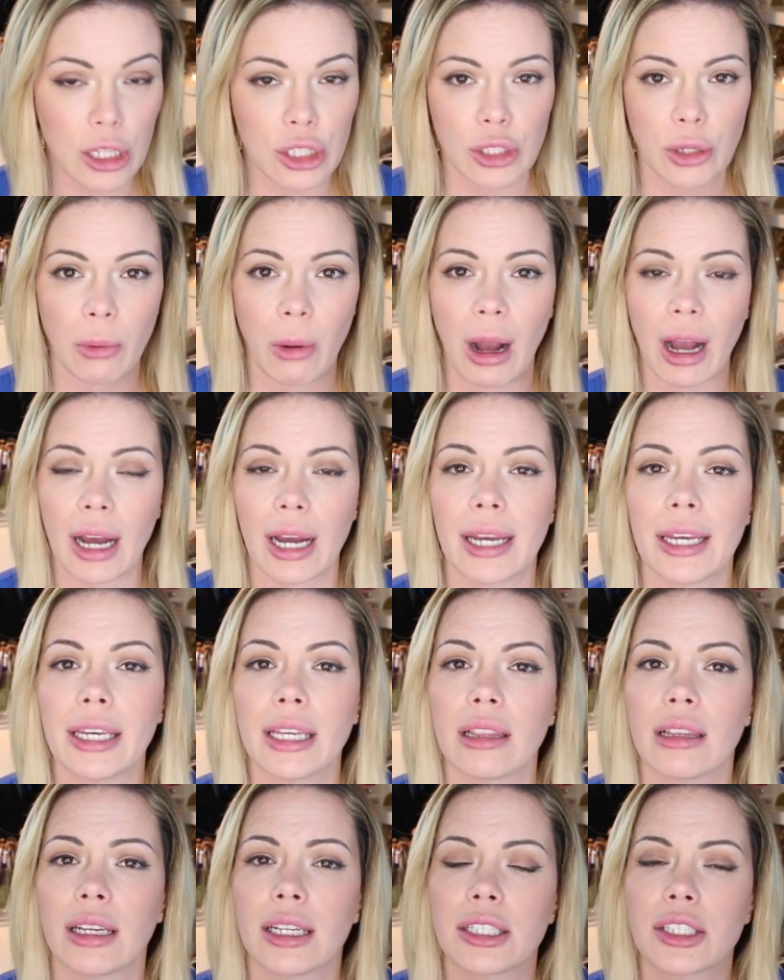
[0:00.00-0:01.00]
So
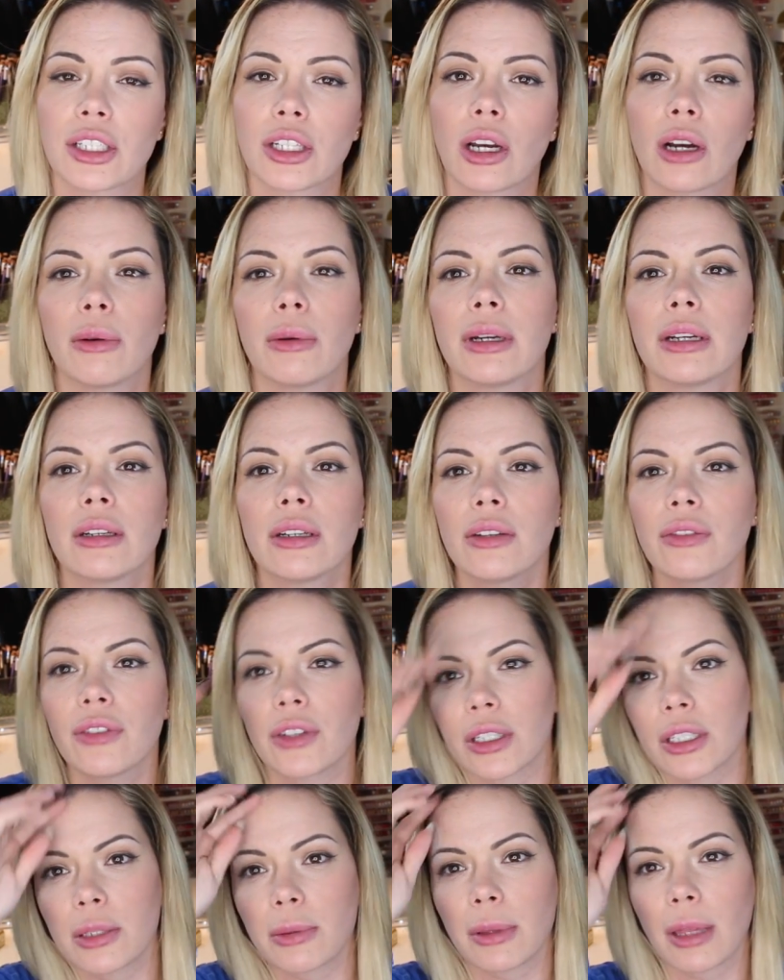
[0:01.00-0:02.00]
I like to go in
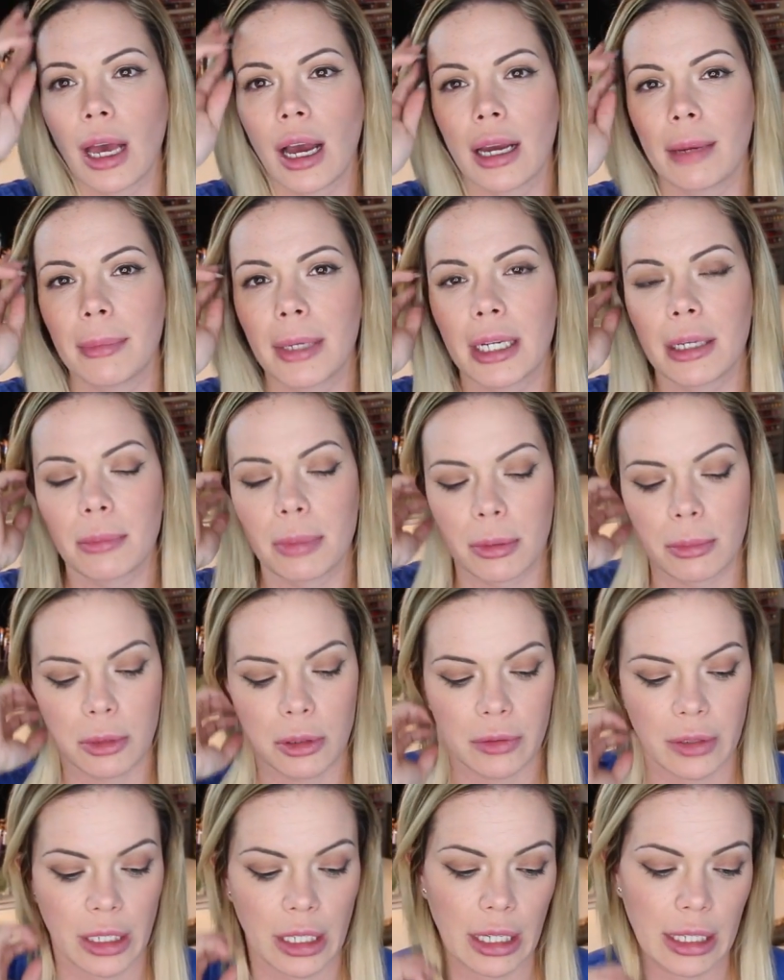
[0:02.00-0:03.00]
first with eye makeup
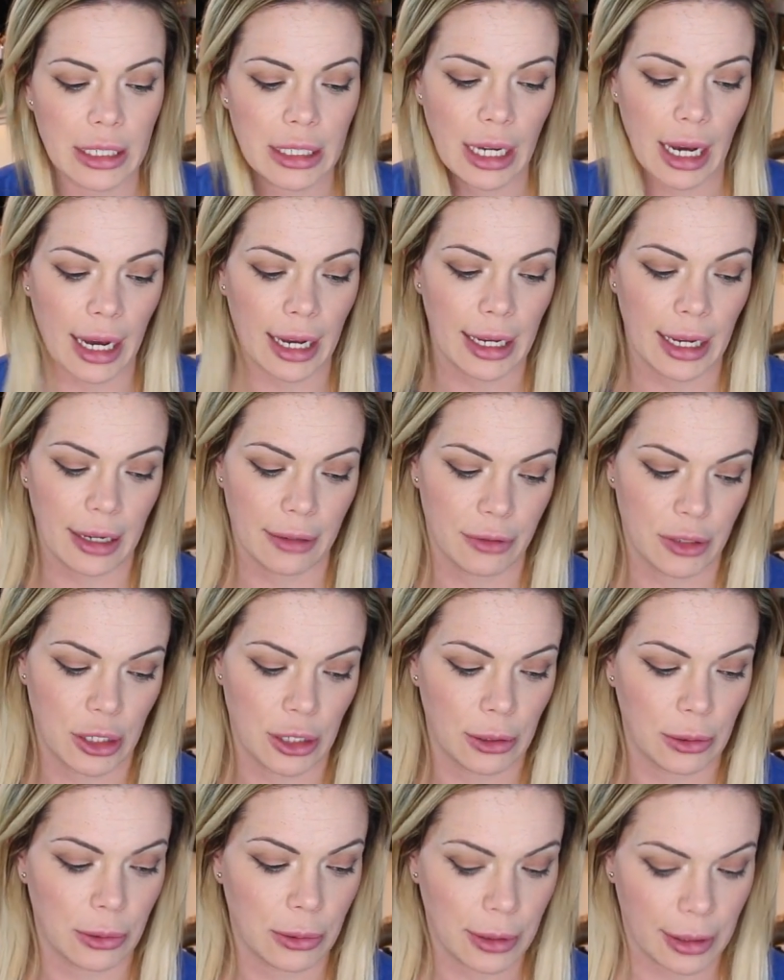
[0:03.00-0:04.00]
remover and I have
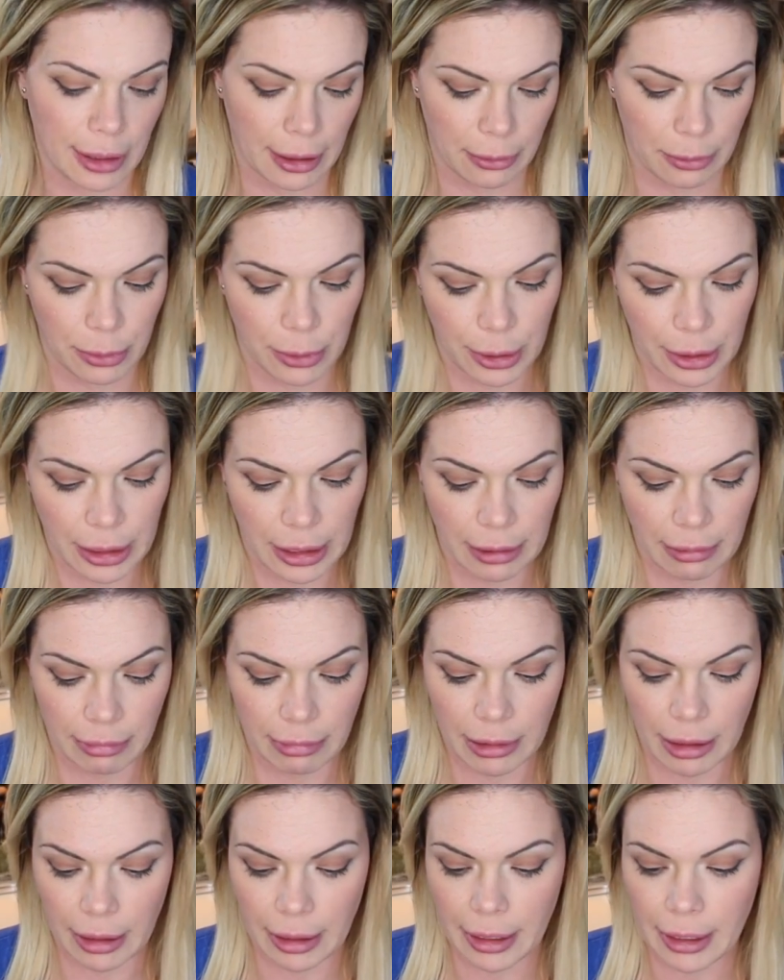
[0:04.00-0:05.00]
two that I really
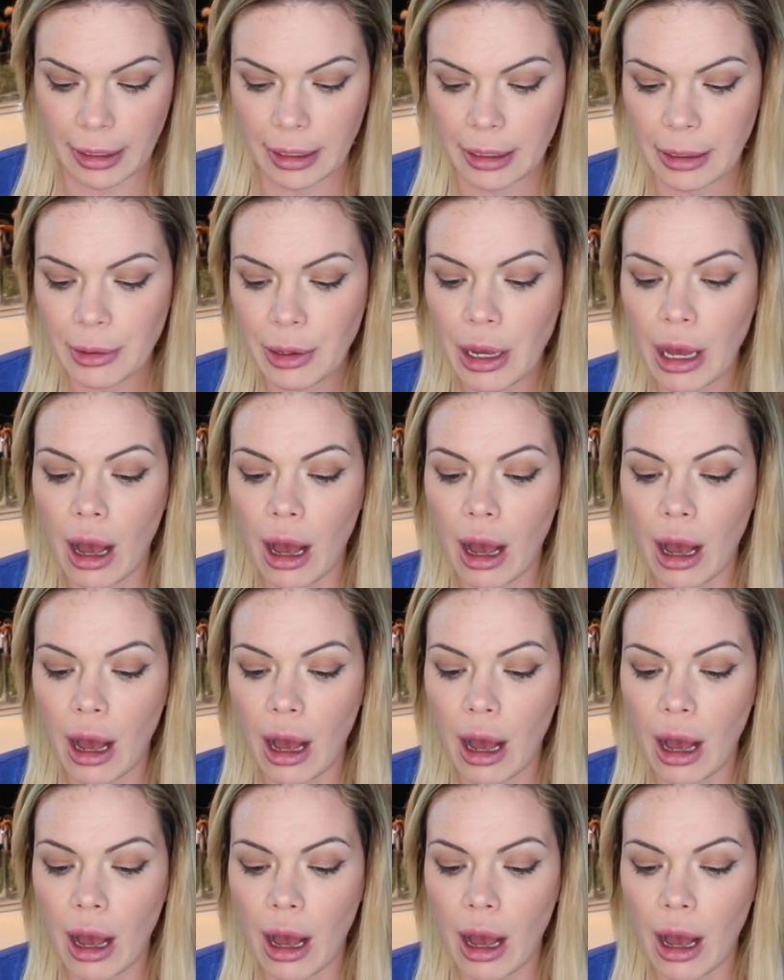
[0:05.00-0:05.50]
like.